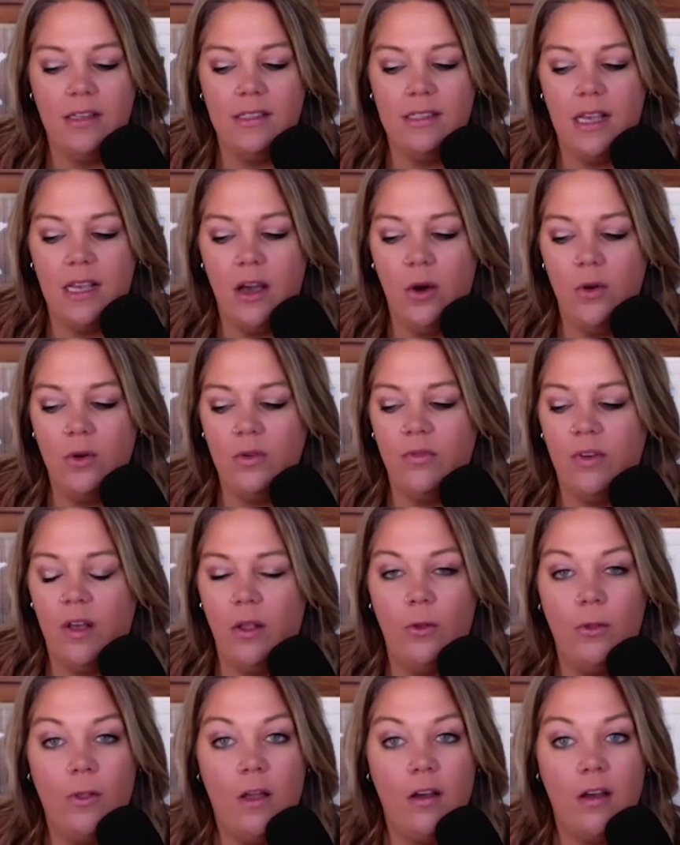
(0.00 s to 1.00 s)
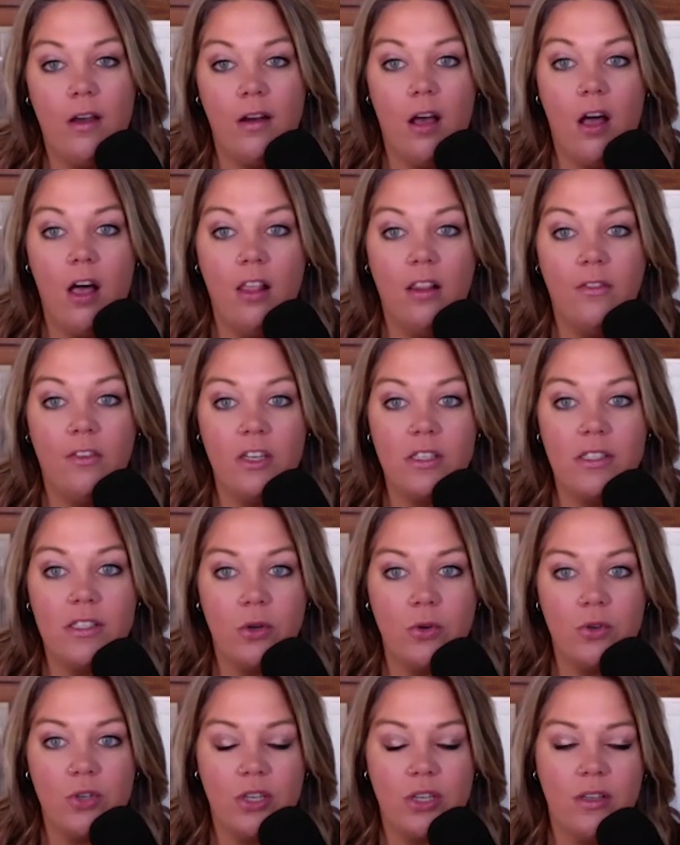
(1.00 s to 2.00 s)
us out. Follow along on all of our
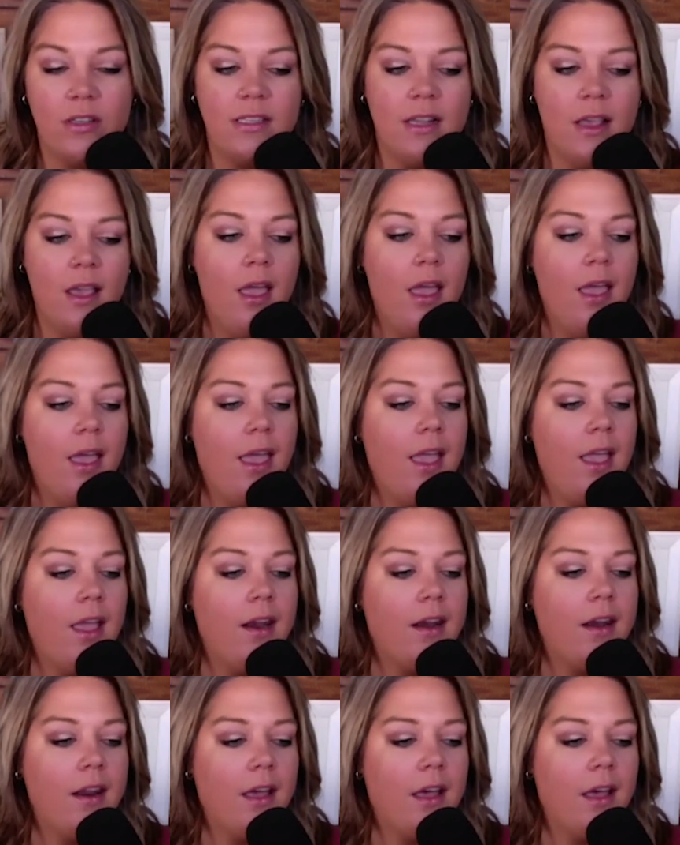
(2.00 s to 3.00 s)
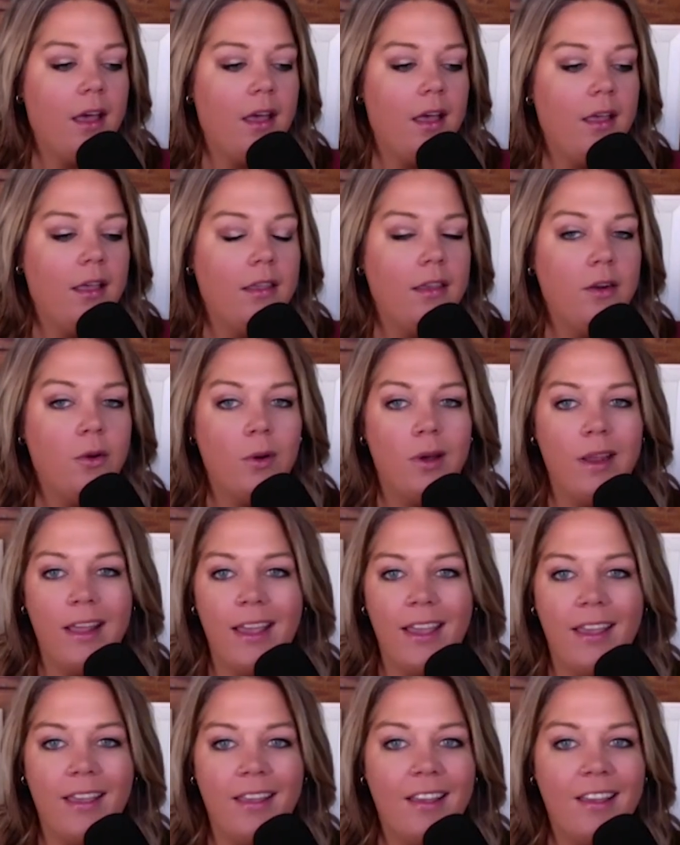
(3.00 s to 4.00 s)
socials. And uh, you know what?
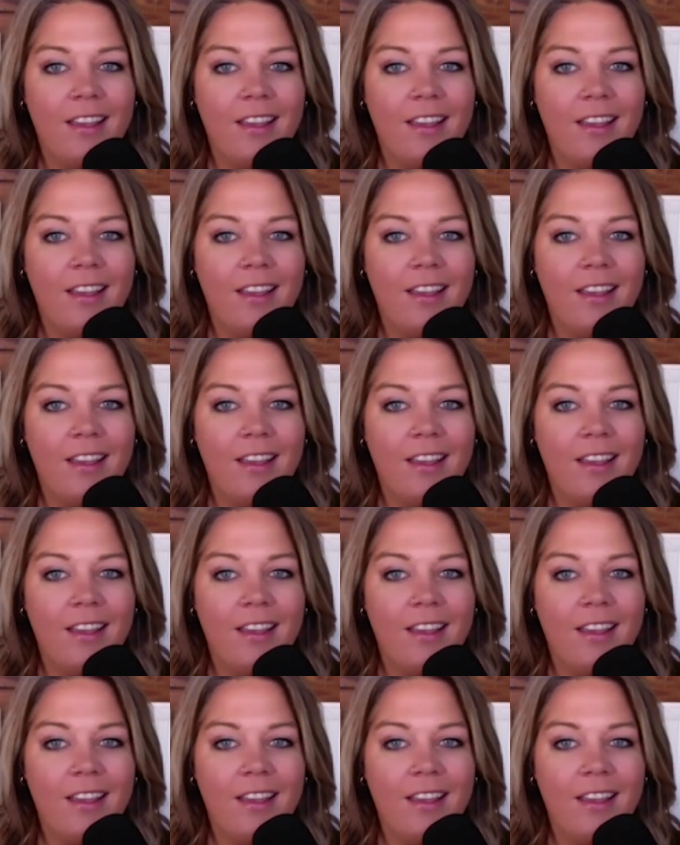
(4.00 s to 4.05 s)
Hey,